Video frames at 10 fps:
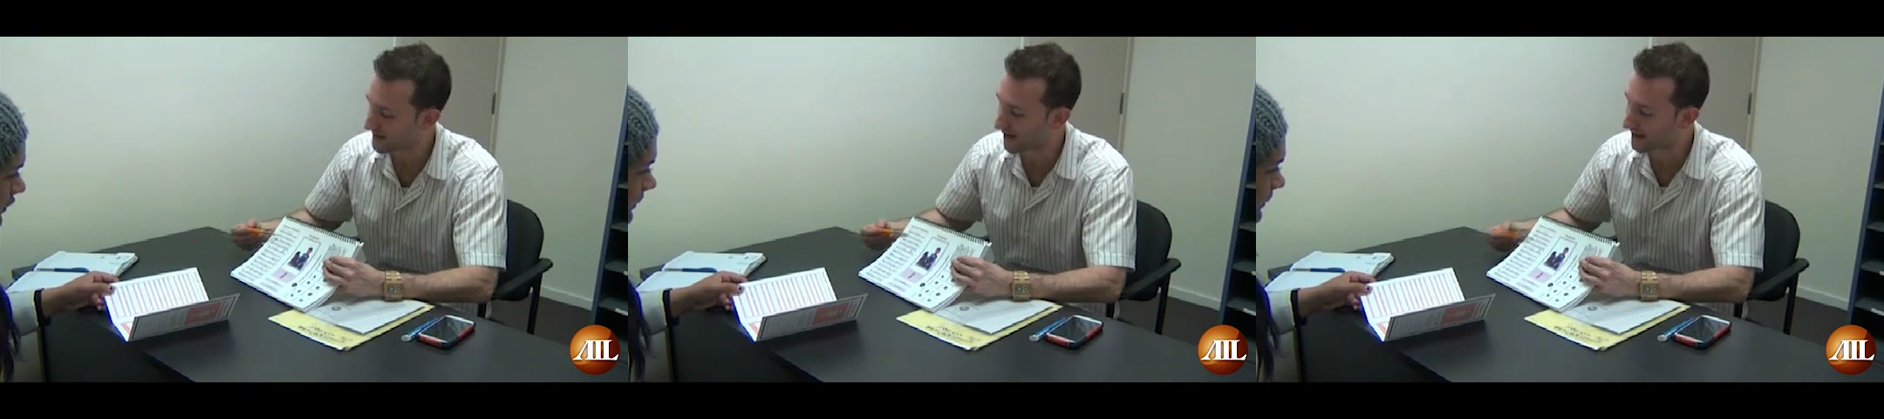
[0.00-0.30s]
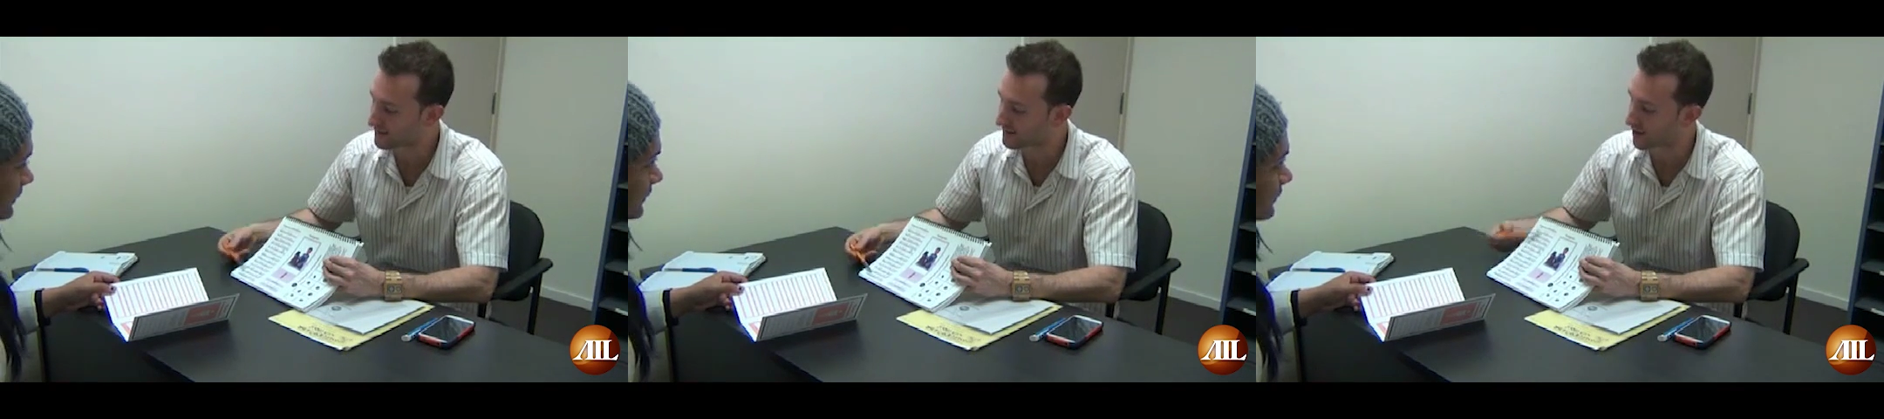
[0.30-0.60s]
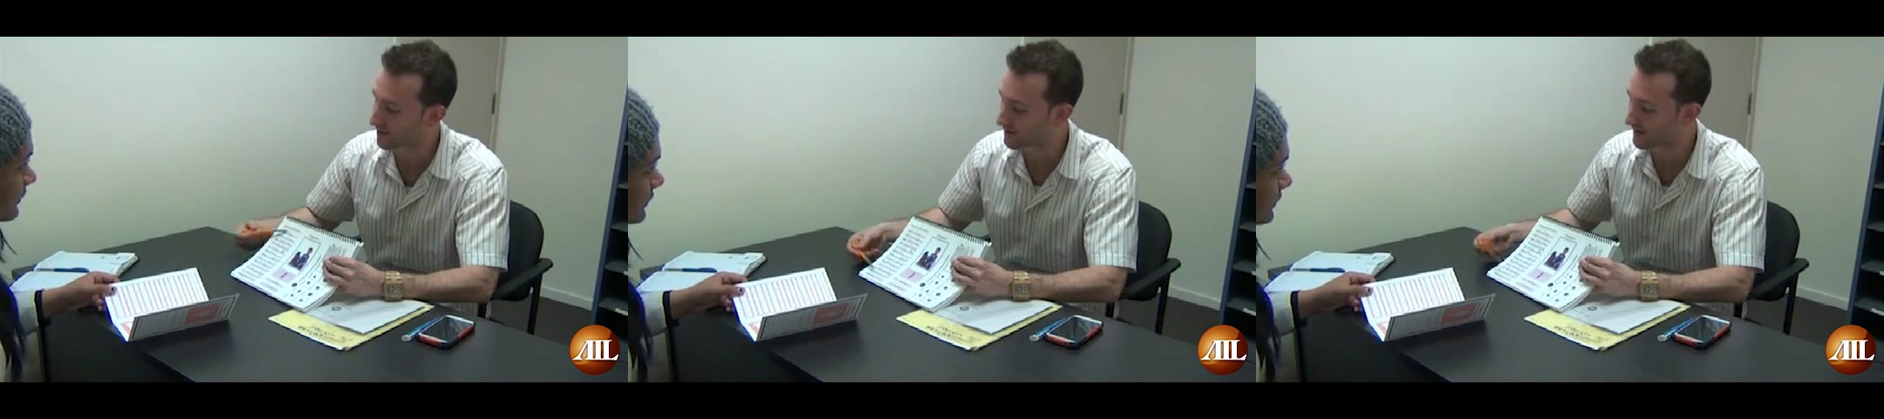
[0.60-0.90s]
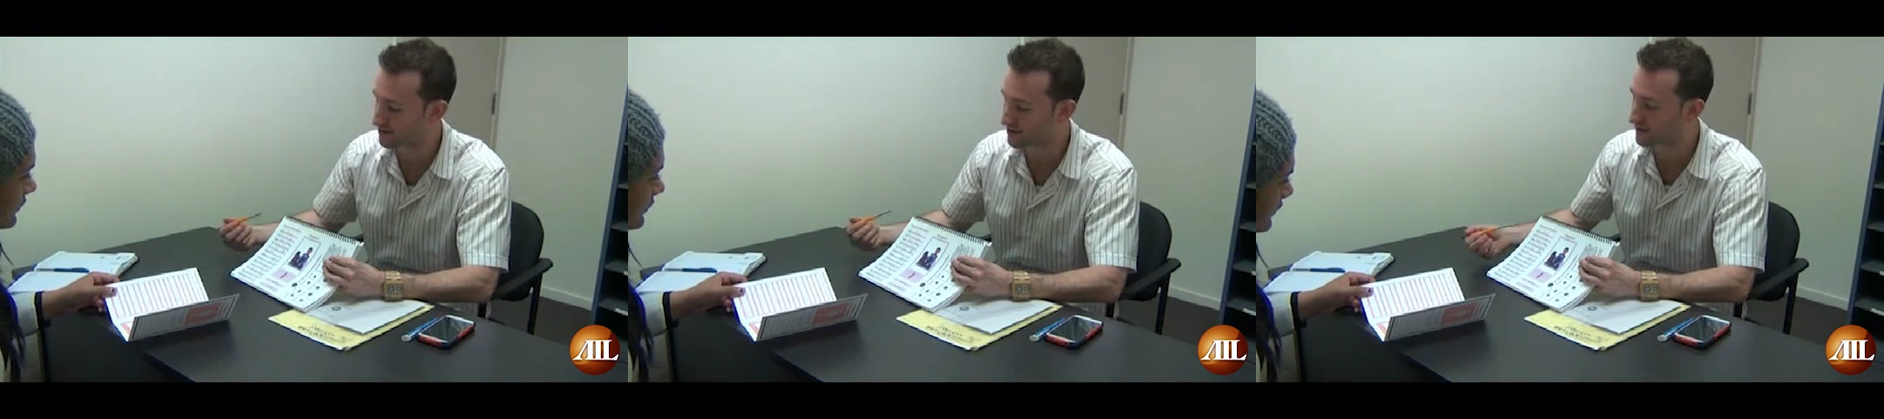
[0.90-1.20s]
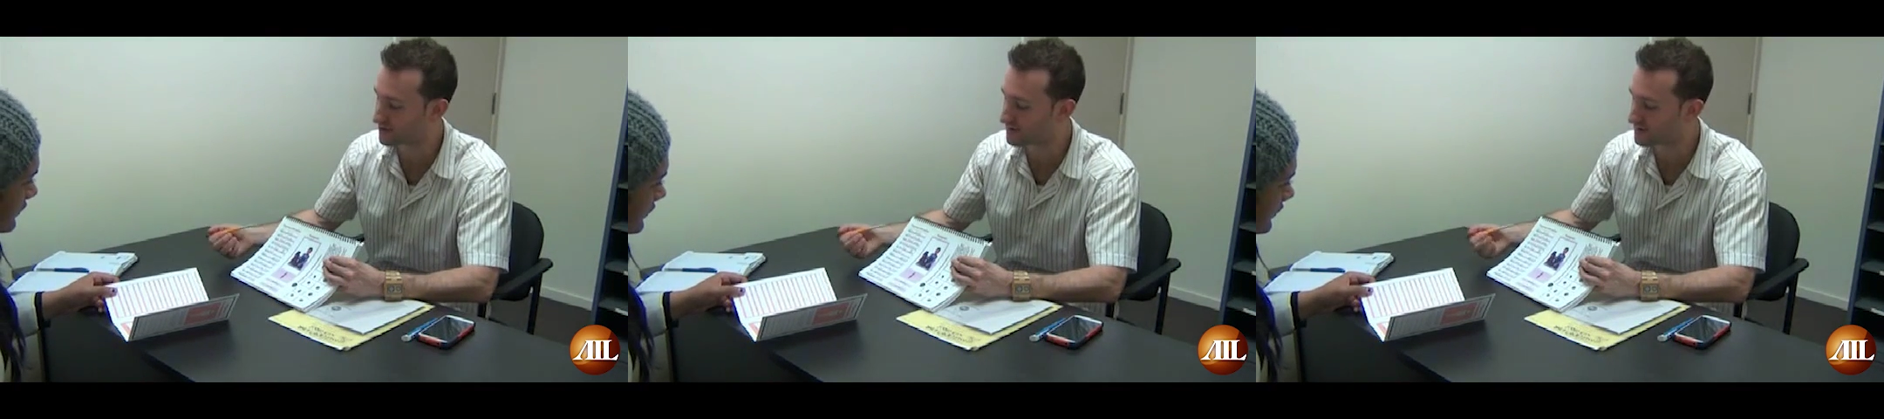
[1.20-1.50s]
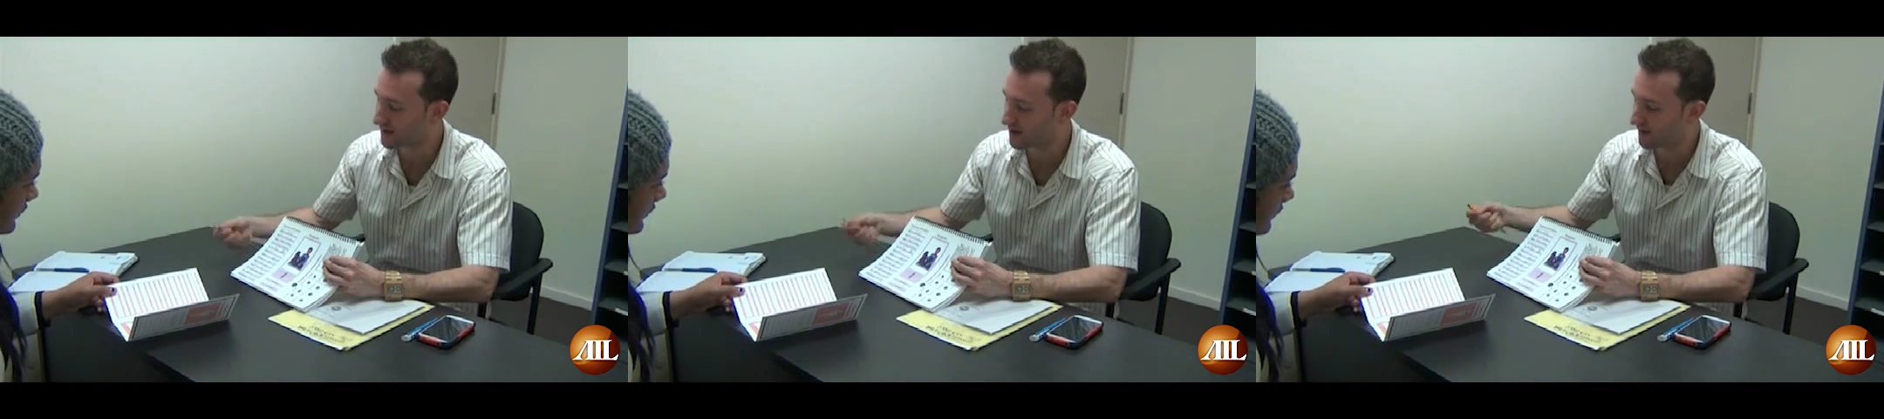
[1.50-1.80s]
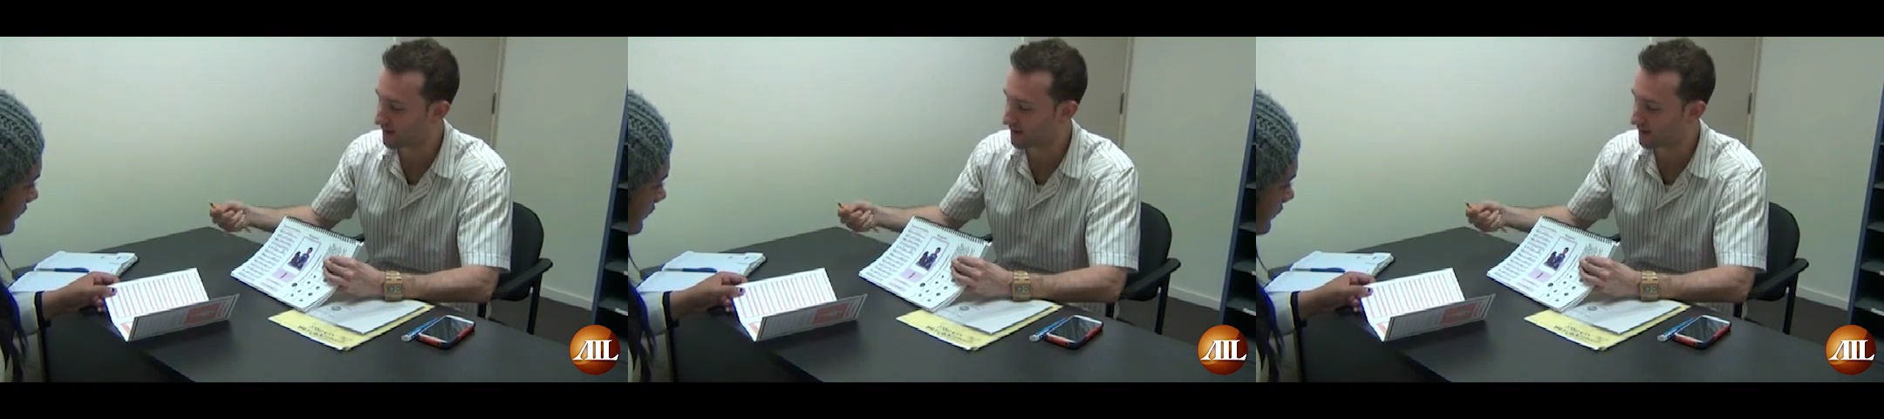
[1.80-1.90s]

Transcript: Now anything on here that changes,